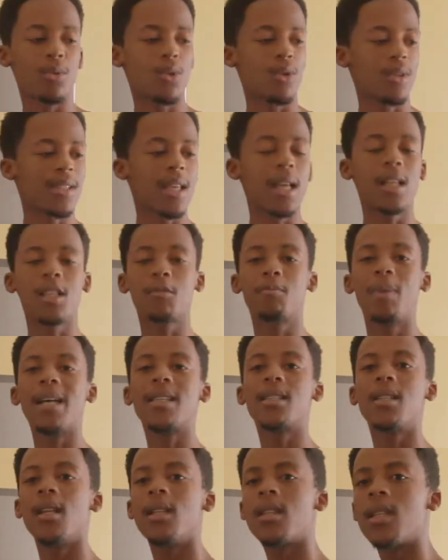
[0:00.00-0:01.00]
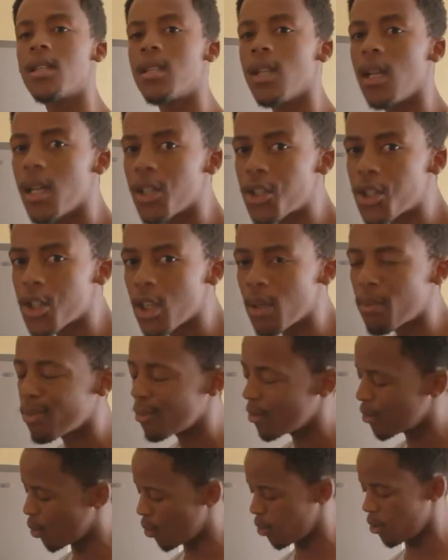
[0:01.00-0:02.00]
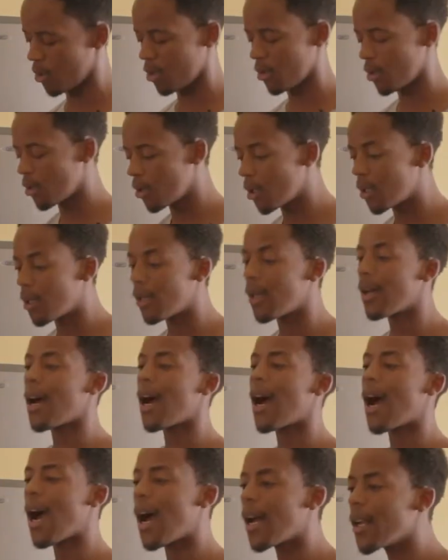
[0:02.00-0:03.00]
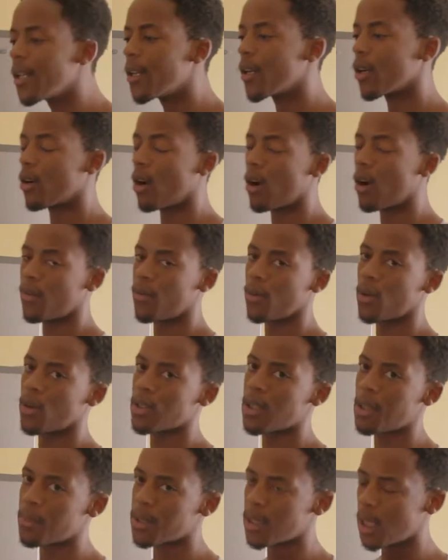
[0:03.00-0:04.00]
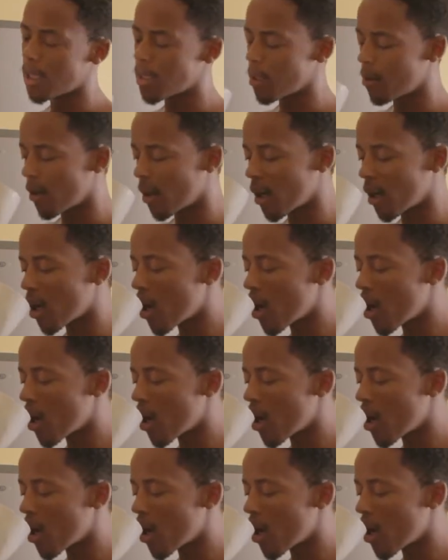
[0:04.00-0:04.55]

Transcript: salesperson at the dealership. Ooh, I need a coffee because I'm stuttering.